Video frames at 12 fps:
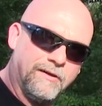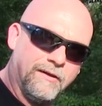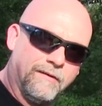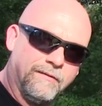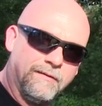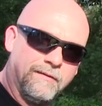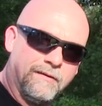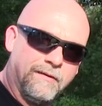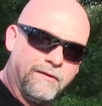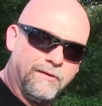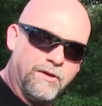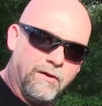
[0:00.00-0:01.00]

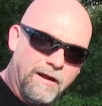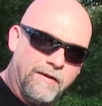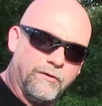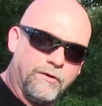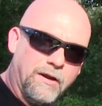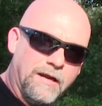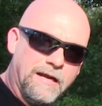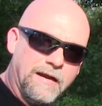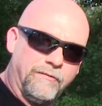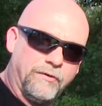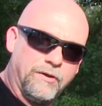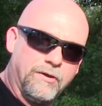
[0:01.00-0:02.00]
y'all have a great
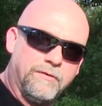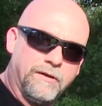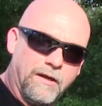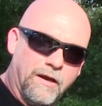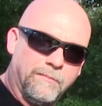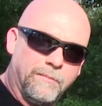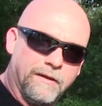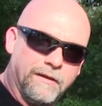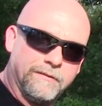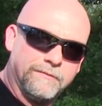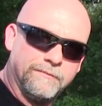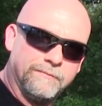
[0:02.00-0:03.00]
afternoon and God
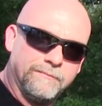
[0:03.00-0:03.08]
bless.